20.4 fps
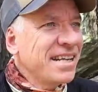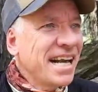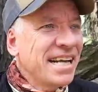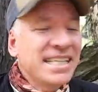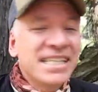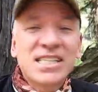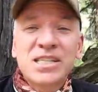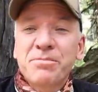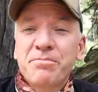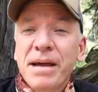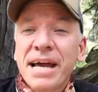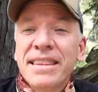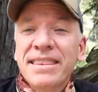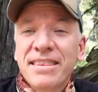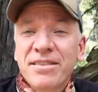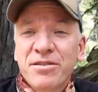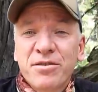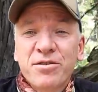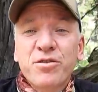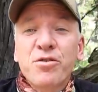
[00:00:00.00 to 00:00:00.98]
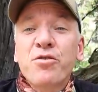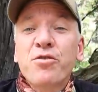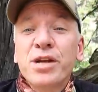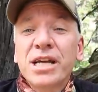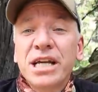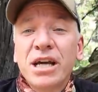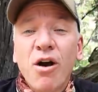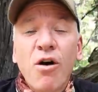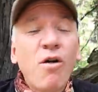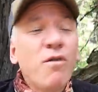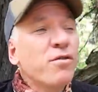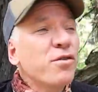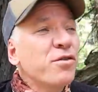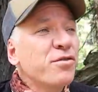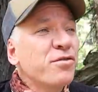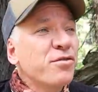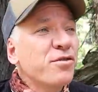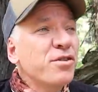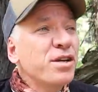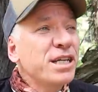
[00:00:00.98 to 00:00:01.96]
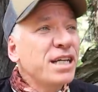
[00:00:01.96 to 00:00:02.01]
And he spent 30, over
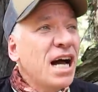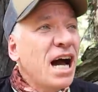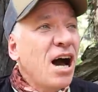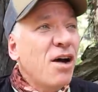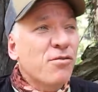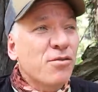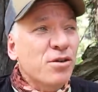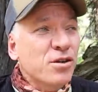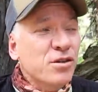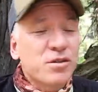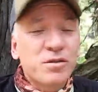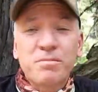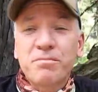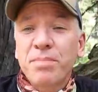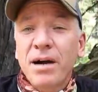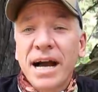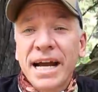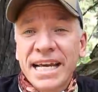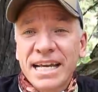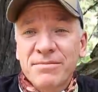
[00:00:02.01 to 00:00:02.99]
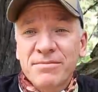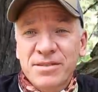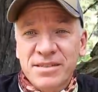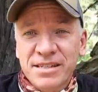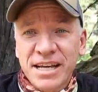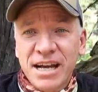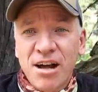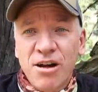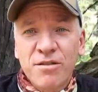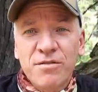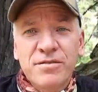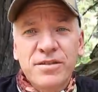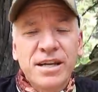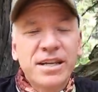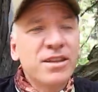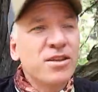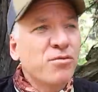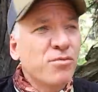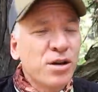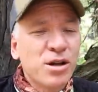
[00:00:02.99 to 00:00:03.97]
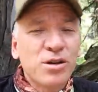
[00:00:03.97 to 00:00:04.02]
30 hours by himself
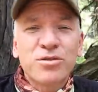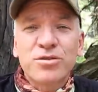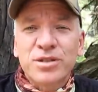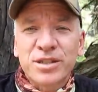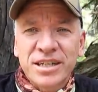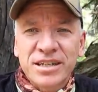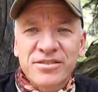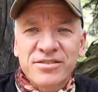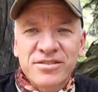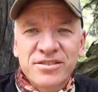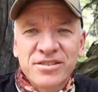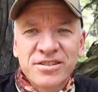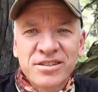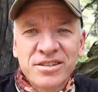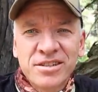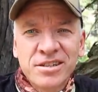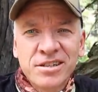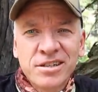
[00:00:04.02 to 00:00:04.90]
in the wilderness.